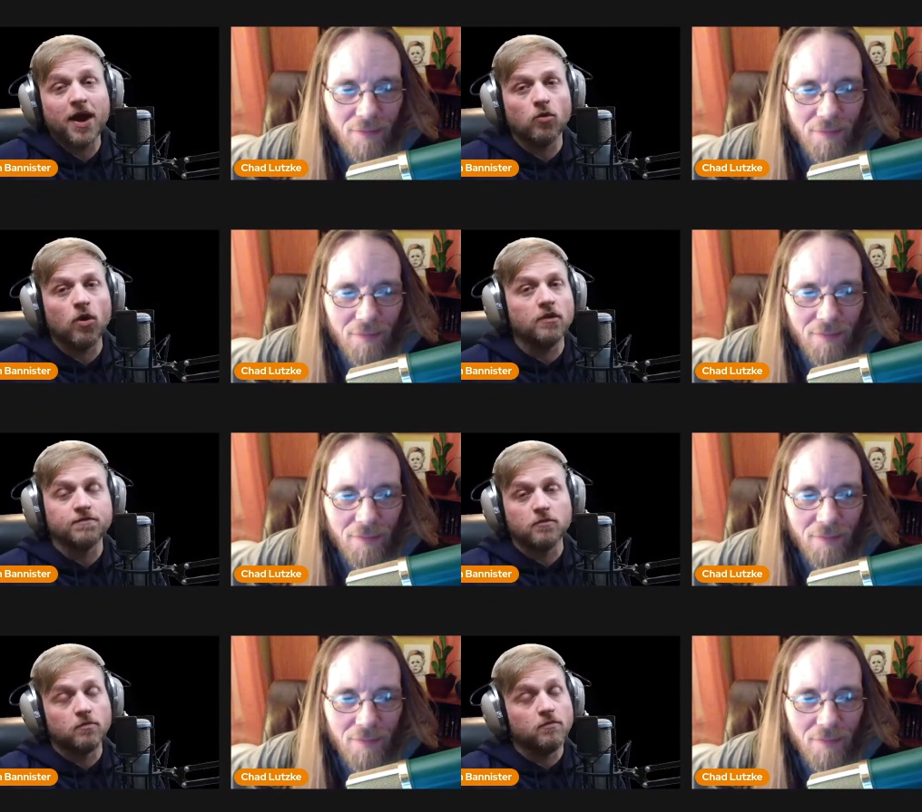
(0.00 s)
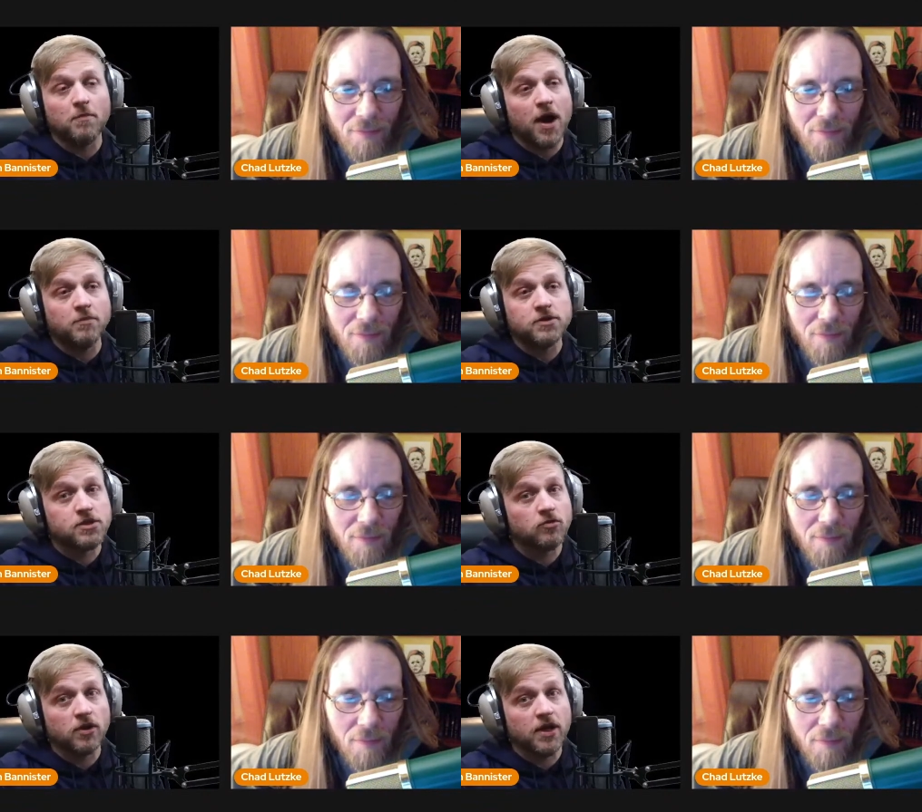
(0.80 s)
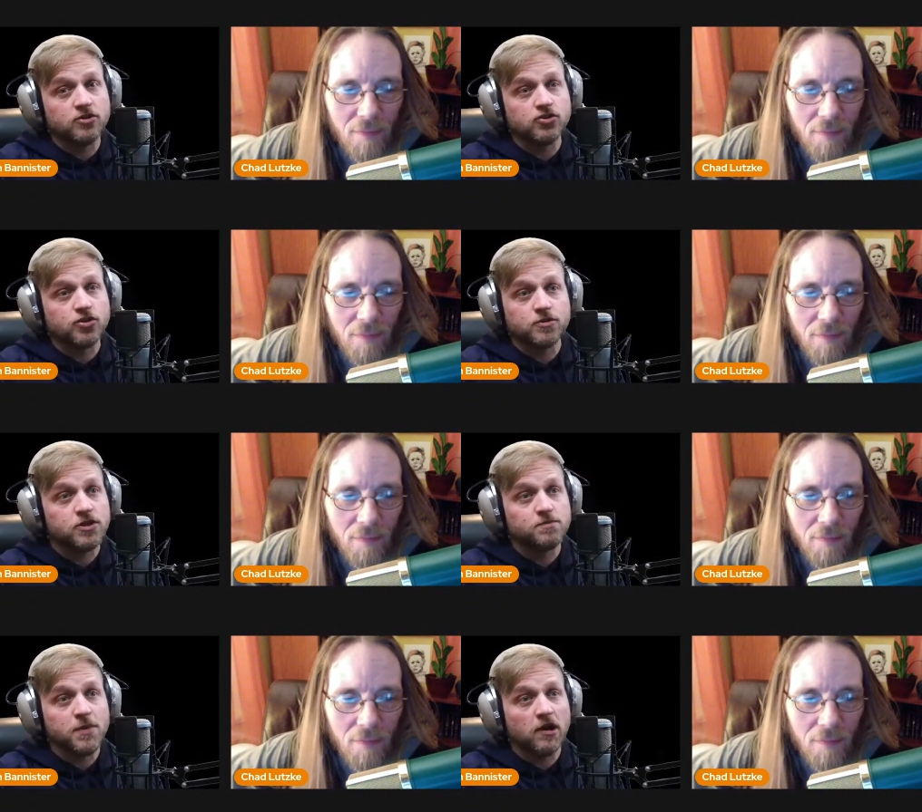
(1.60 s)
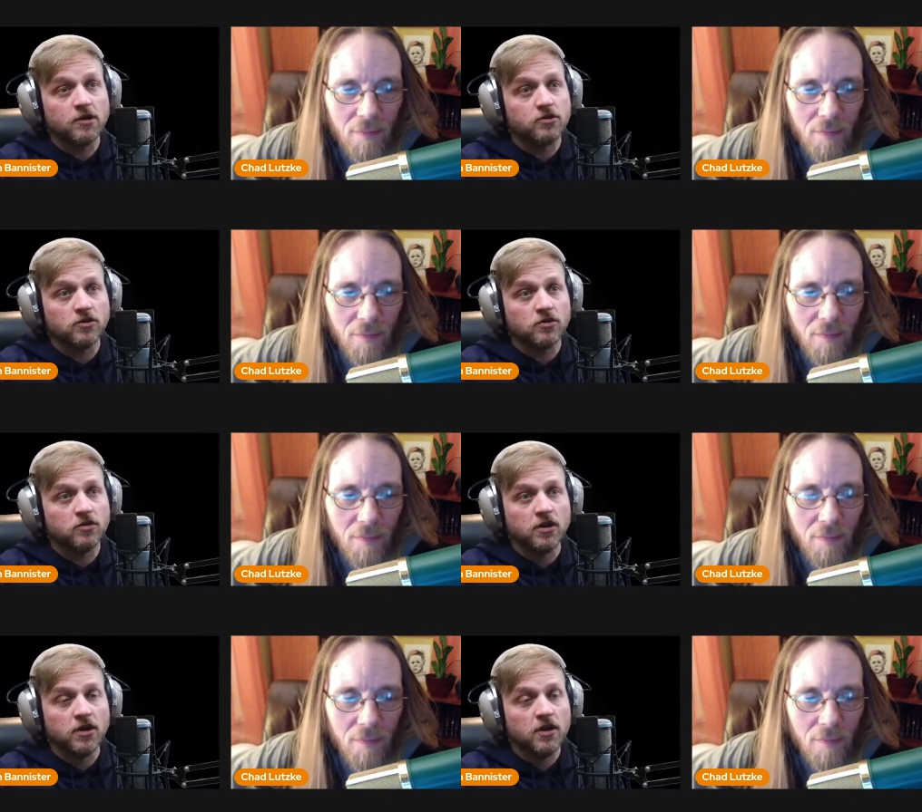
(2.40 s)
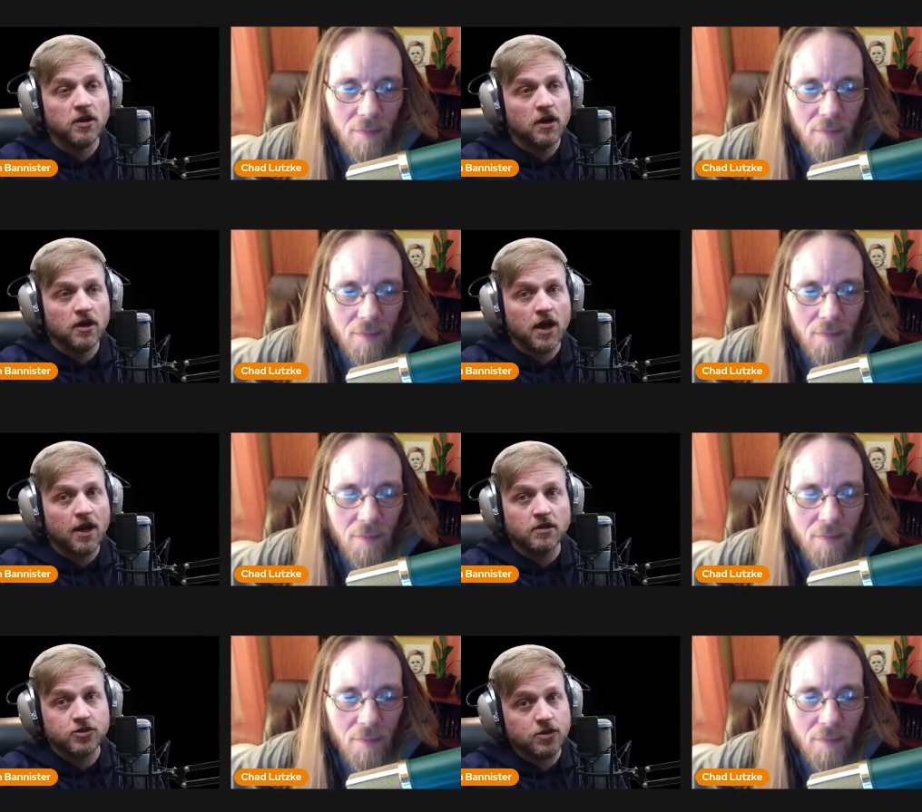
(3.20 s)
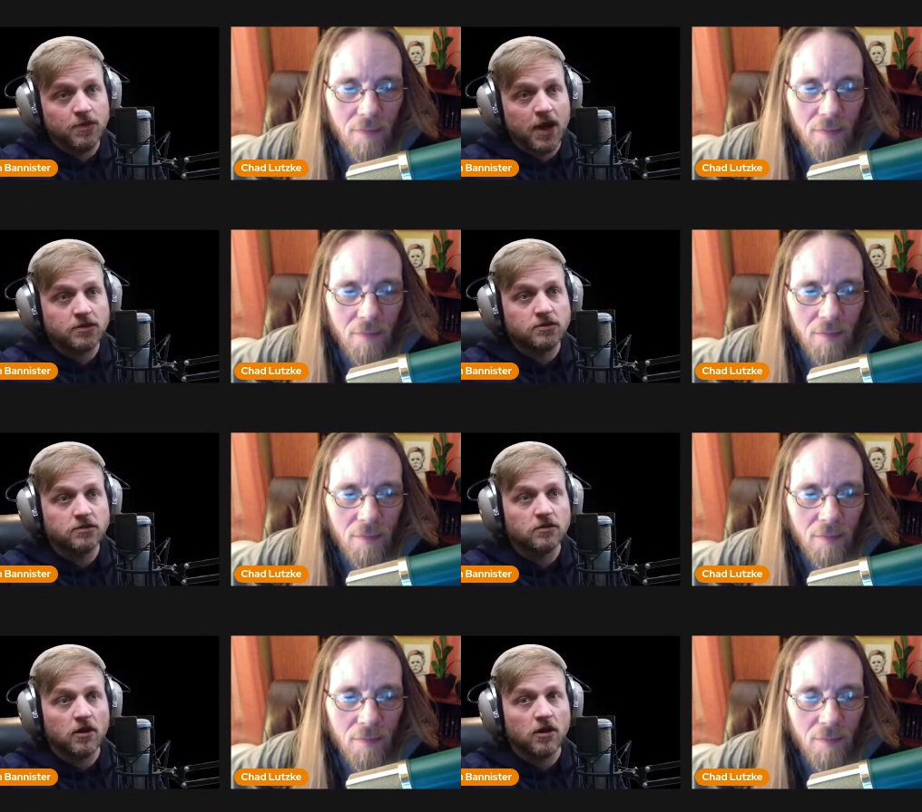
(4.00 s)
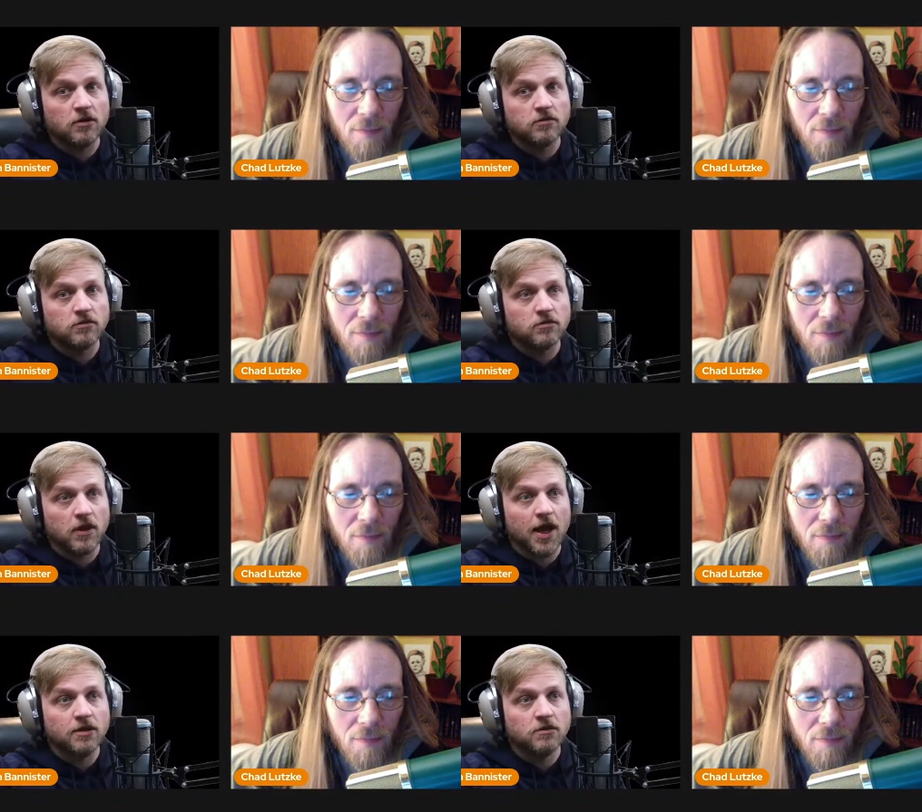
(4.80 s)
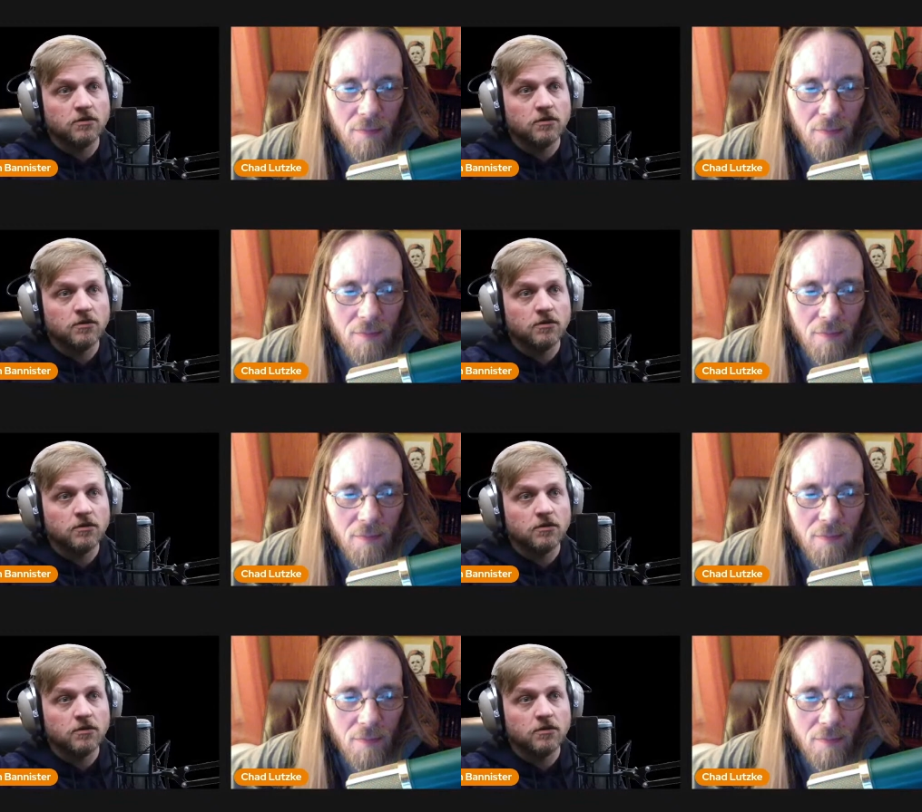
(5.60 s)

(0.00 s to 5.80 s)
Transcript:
Speaker 1: matter what, if my mom is in a relationship, she's married to a guy that she met online.